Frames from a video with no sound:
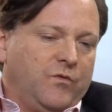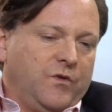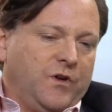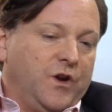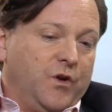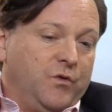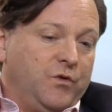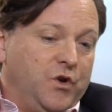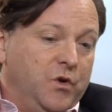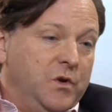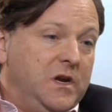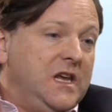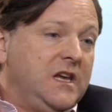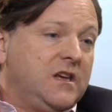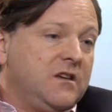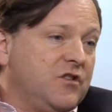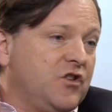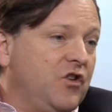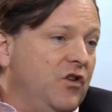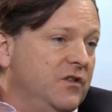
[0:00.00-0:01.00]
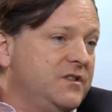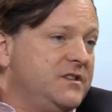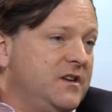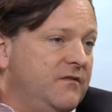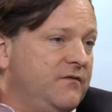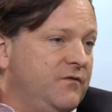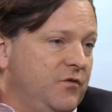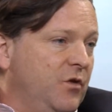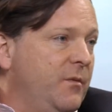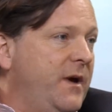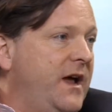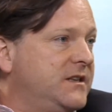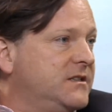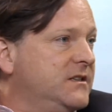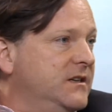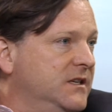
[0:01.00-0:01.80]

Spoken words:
unique content formats